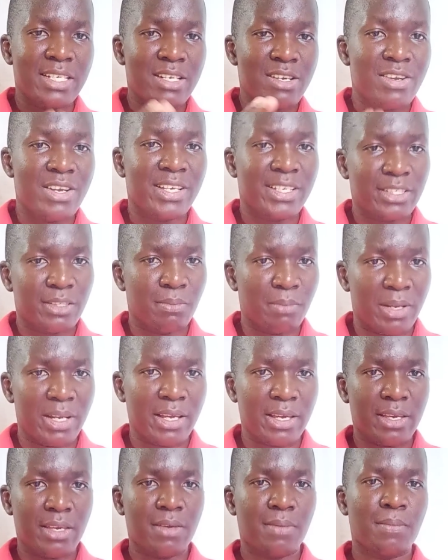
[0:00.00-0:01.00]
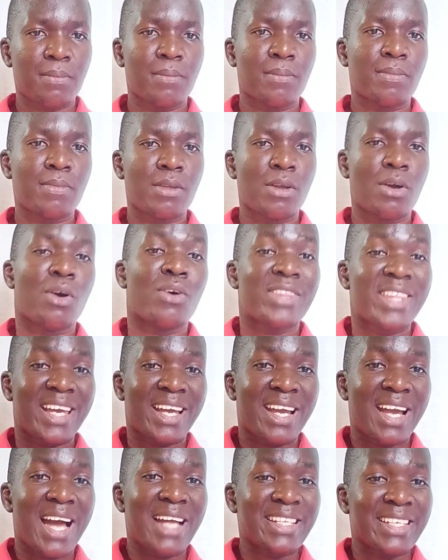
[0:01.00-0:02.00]
drinks milk, or the
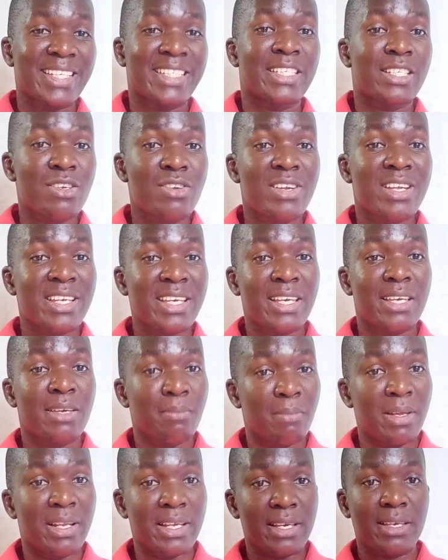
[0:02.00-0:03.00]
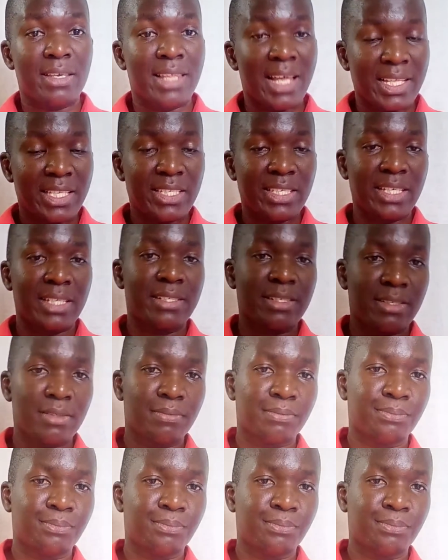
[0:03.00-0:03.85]
cat is drinking milk. That's it.